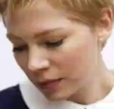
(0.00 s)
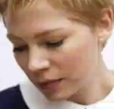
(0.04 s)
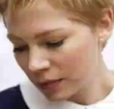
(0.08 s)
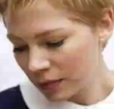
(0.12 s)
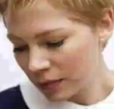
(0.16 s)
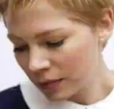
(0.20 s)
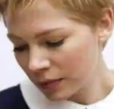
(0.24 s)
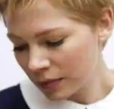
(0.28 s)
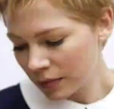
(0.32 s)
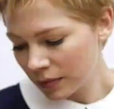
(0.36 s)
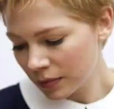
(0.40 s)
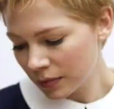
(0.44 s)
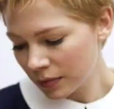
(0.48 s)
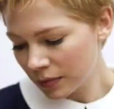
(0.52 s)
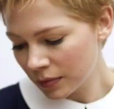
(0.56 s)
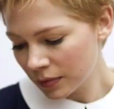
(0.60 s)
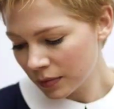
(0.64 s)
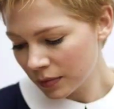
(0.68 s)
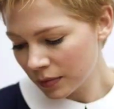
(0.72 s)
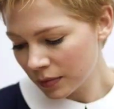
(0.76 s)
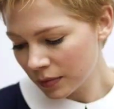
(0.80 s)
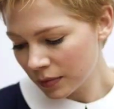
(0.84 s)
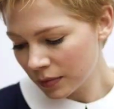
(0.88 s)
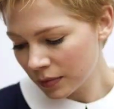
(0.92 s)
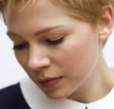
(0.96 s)

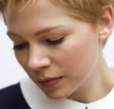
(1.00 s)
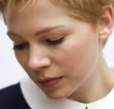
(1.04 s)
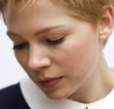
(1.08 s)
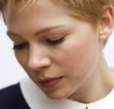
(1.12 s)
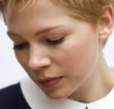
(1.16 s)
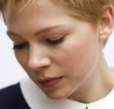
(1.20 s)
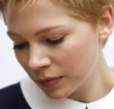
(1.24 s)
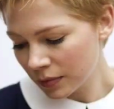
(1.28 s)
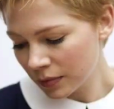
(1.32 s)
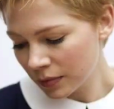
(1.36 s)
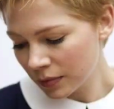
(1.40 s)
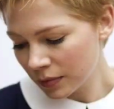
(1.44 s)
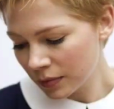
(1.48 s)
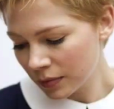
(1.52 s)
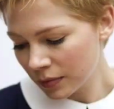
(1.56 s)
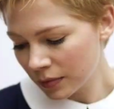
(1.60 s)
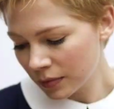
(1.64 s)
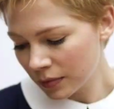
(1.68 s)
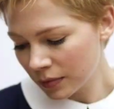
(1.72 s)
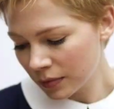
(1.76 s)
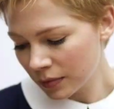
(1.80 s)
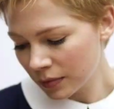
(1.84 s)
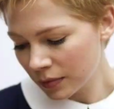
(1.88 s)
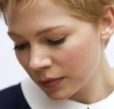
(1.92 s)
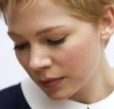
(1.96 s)

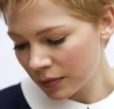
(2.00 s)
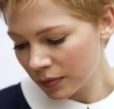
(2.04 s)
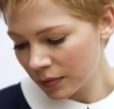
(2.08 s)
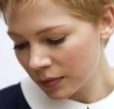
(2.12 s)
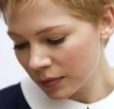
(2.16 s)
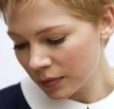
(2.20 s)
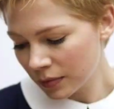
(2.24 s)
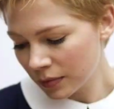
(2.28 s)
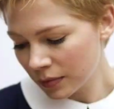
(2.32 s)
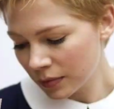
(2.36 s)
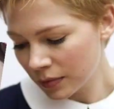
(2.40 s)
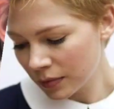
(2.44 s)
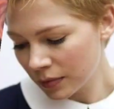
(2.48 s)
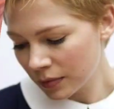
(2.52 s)
Nobody speaks.